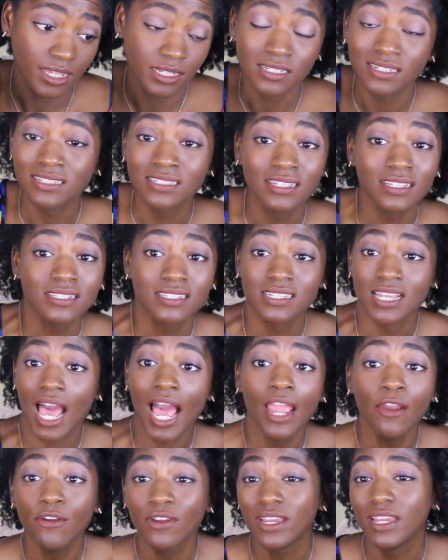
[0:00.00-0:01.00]
just gets
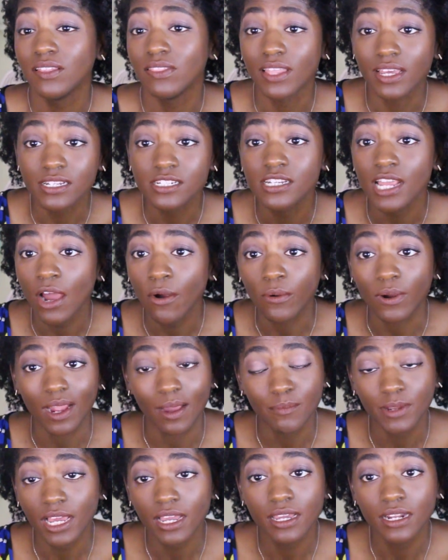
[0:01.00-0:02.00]
tiring in that shower.
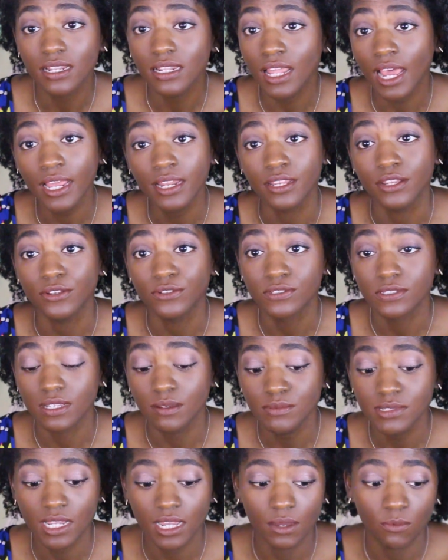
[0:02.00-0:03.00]
I'm not gonna lie to you.
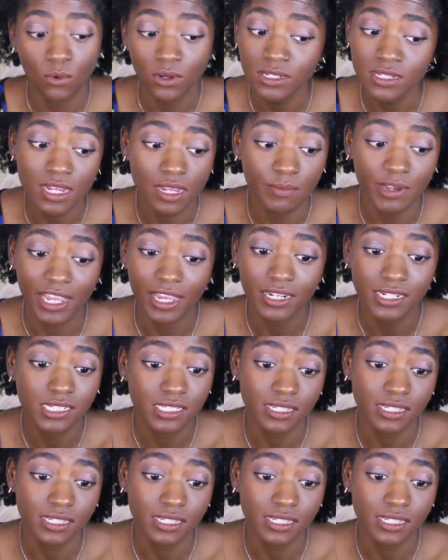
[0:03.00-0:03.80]
One time I had